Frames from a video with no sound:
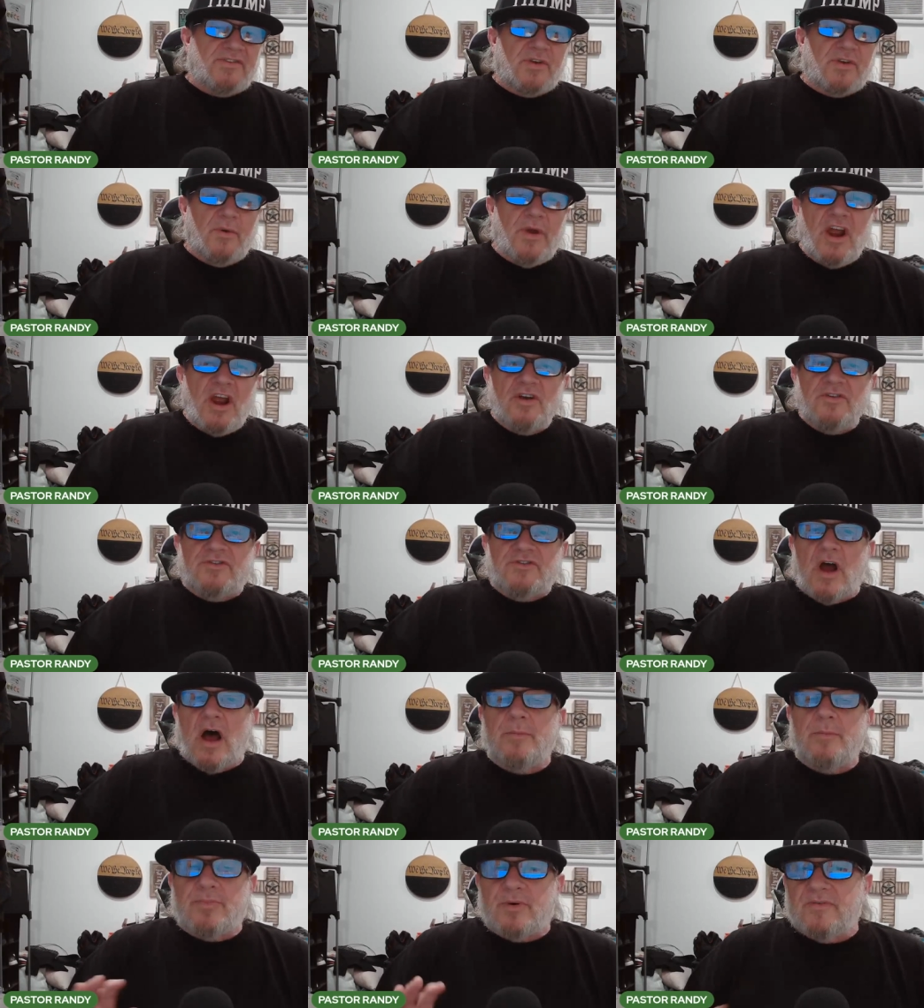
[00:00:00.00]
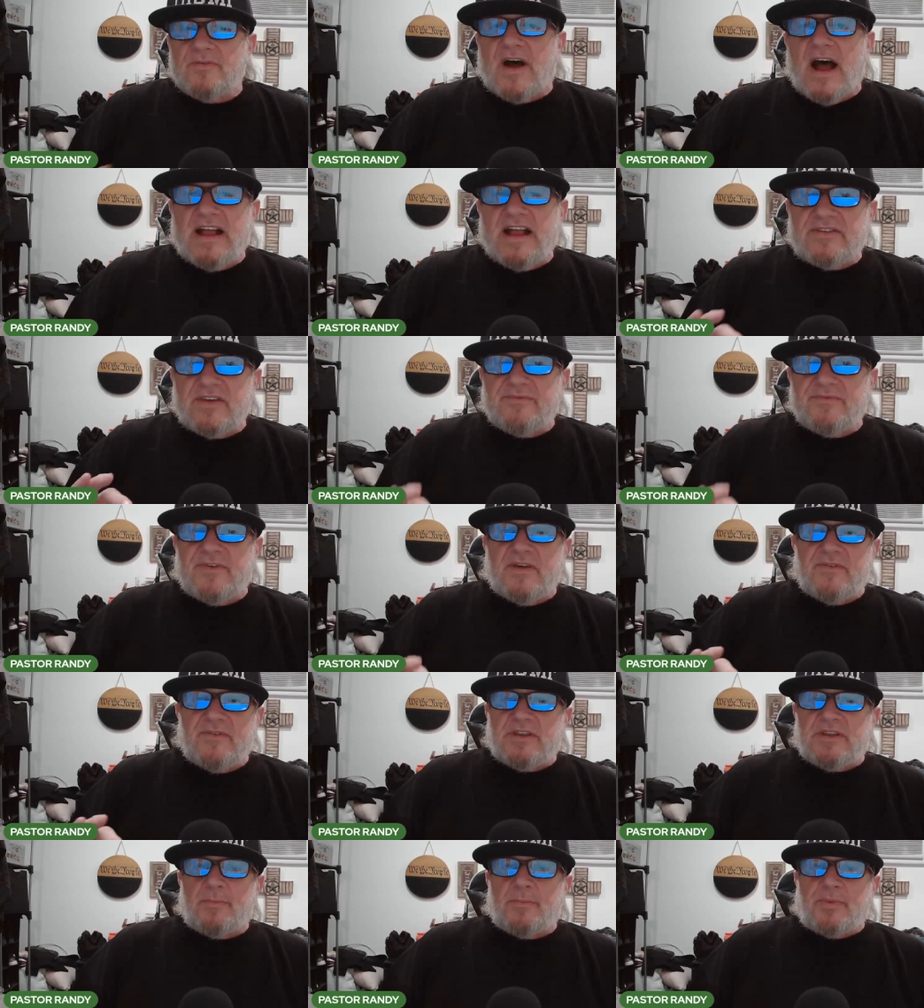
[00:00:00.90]
So here John provides a
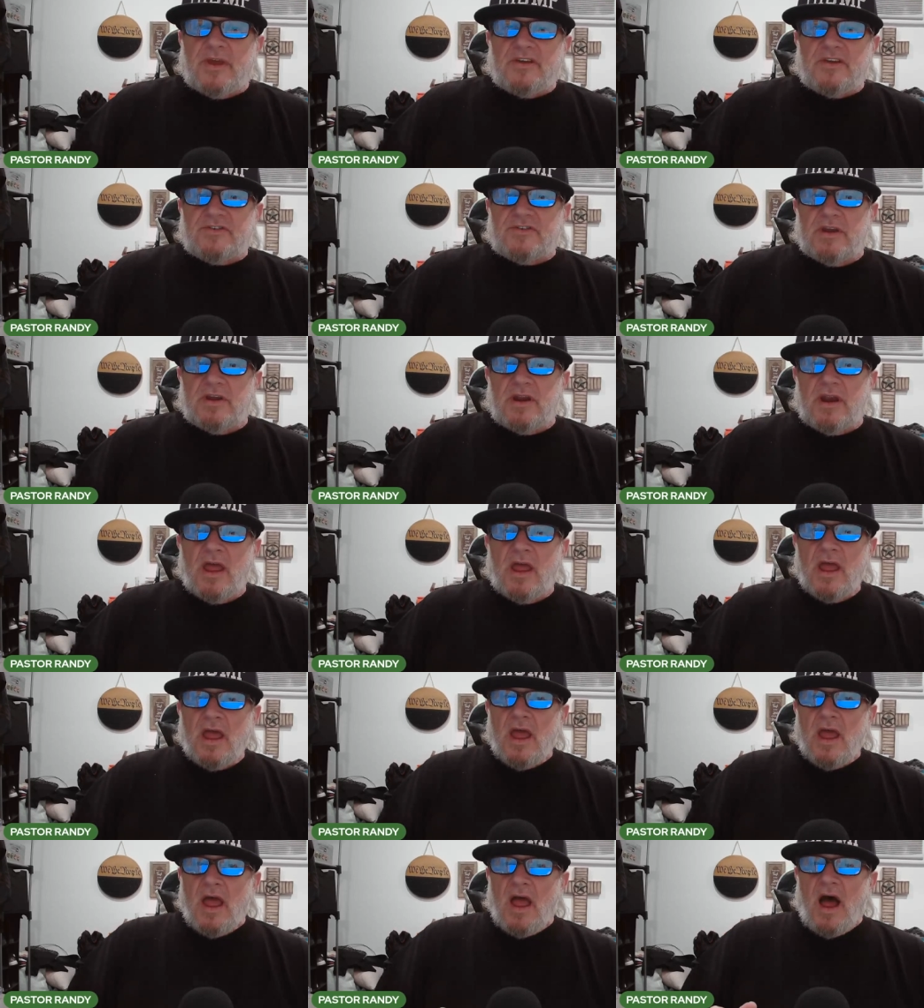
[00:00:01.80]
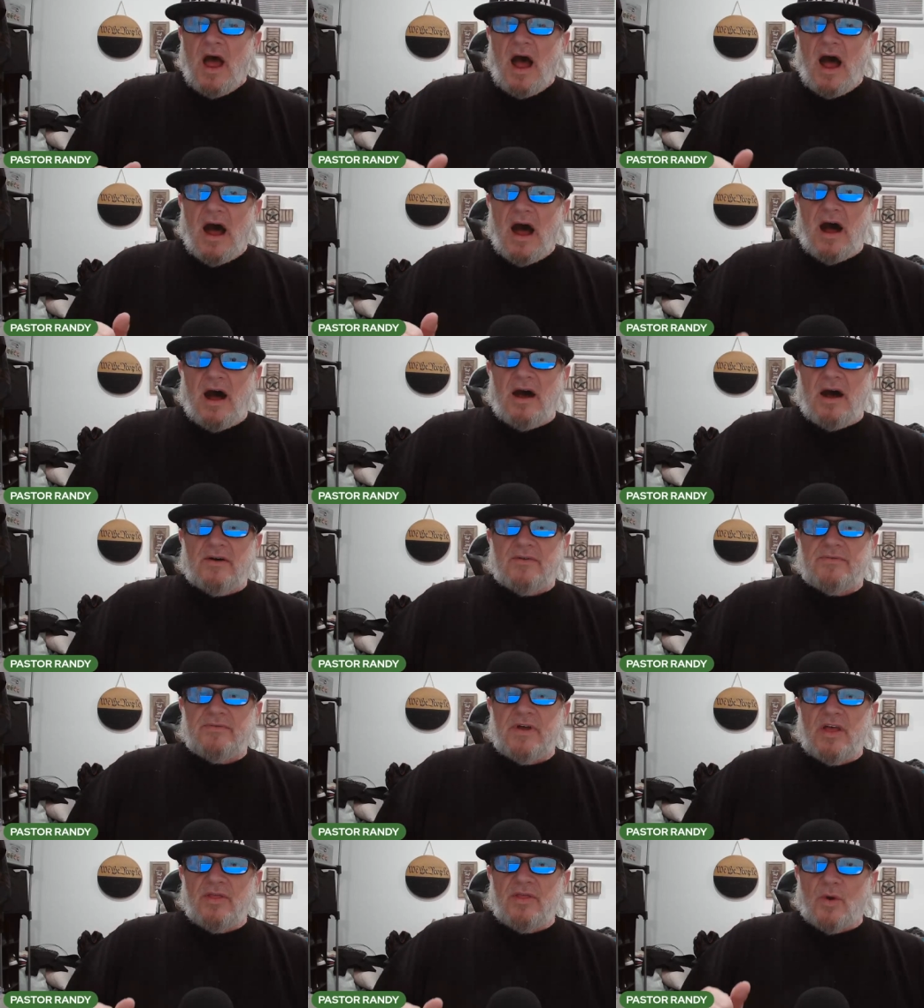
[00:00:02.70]
vivid depiction
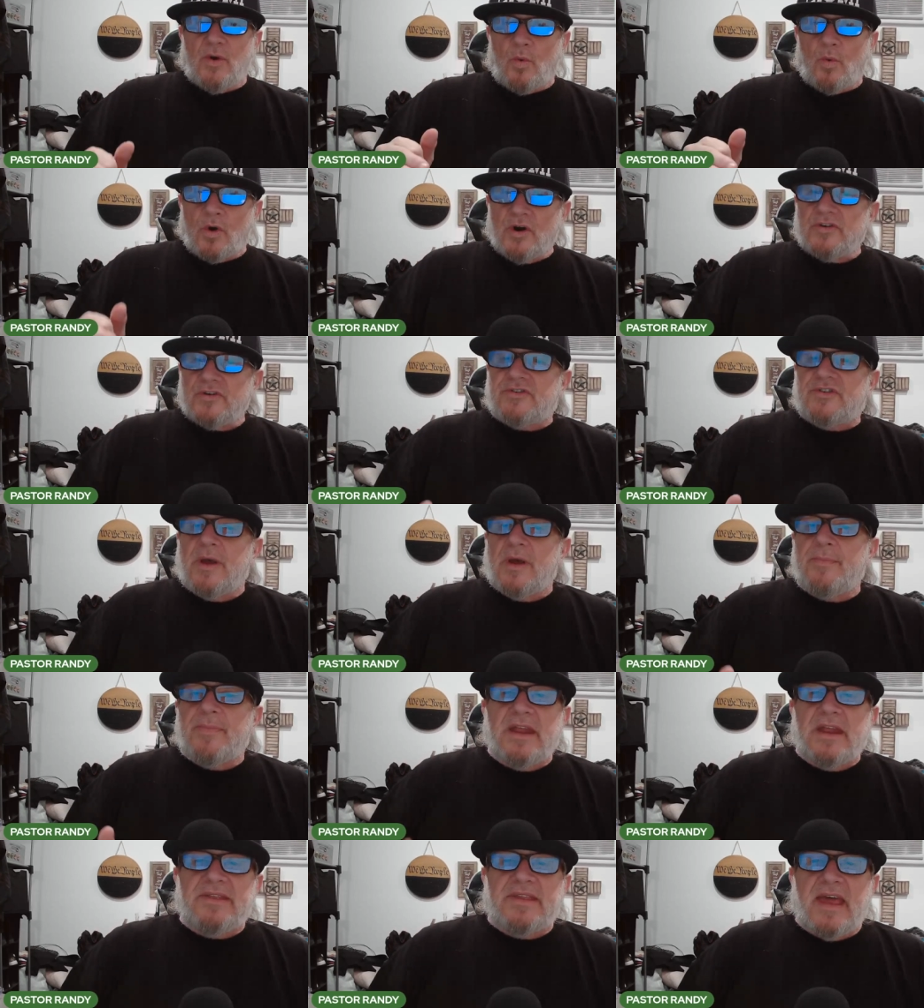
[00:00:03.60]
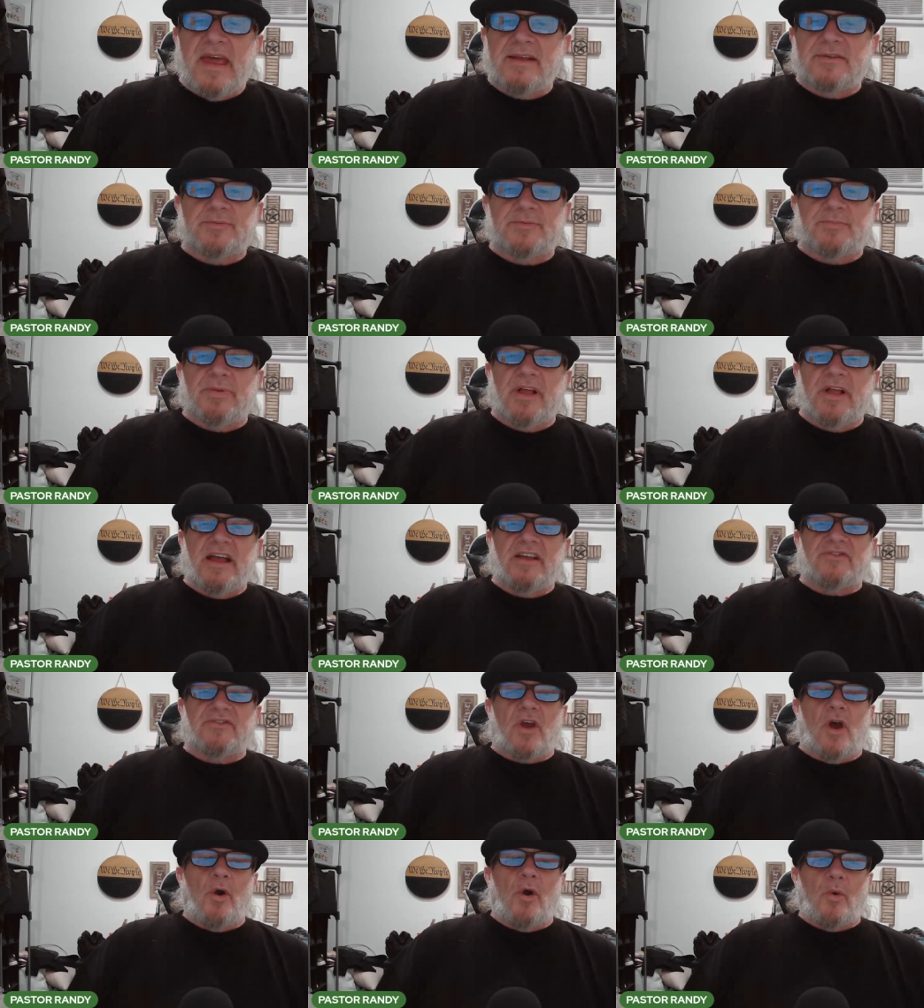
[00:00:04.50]
of the worship that takes
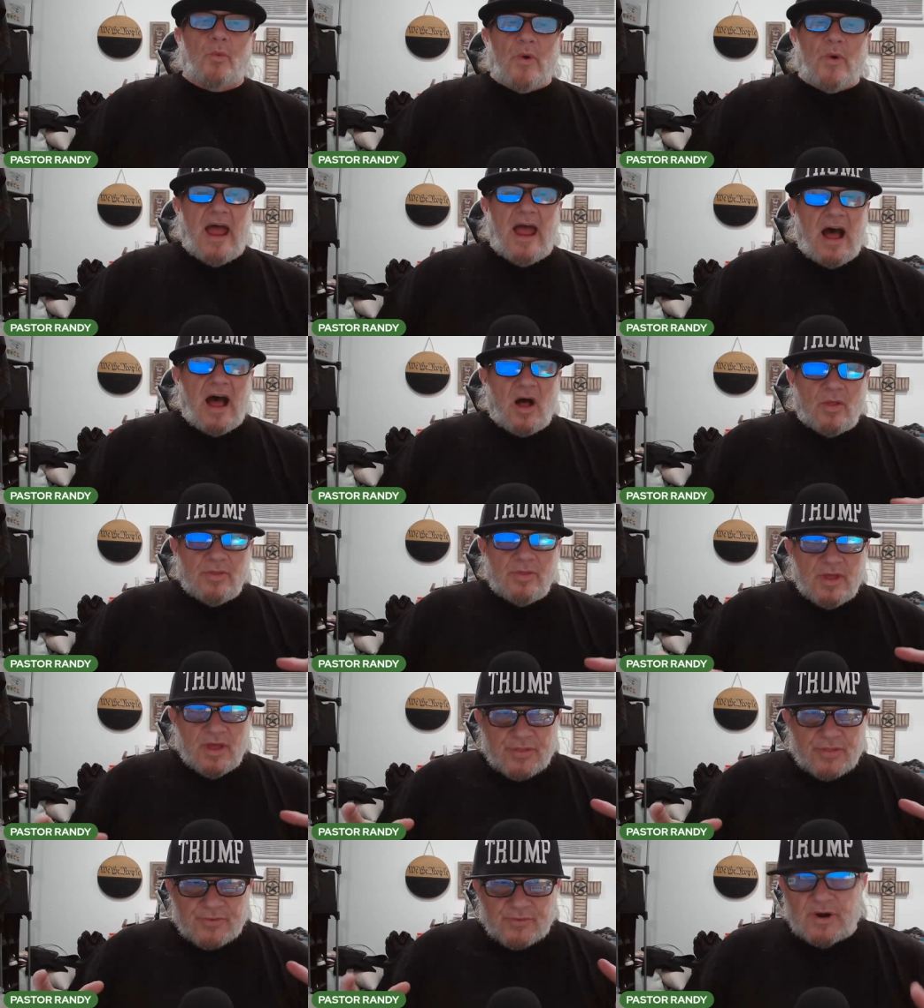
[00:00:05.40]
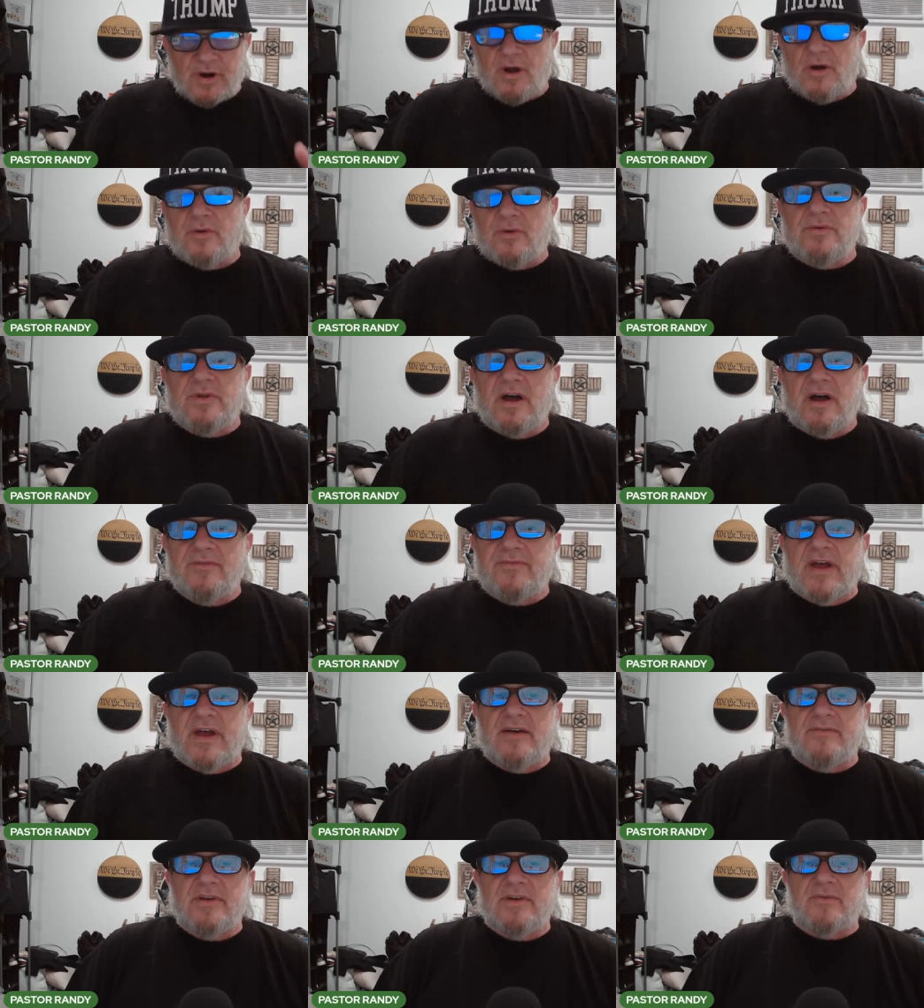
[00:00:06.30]
place around the throne of
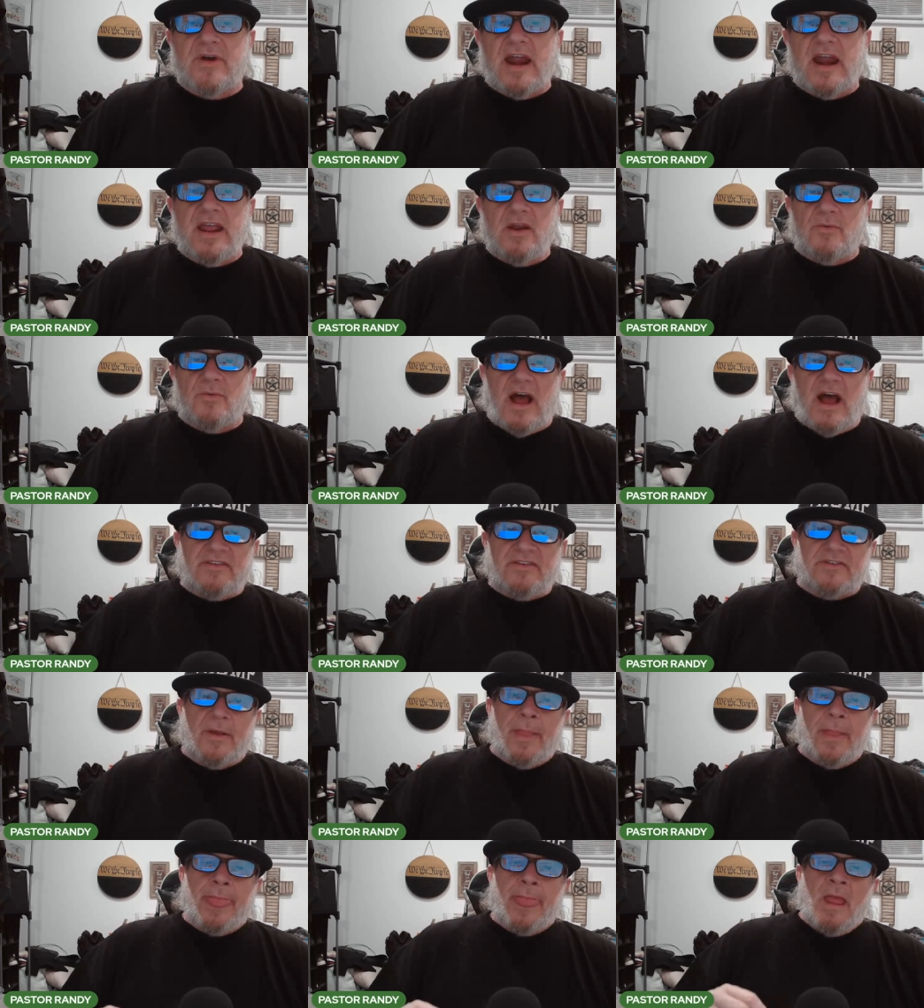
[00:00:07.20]
heaven, right? He writes,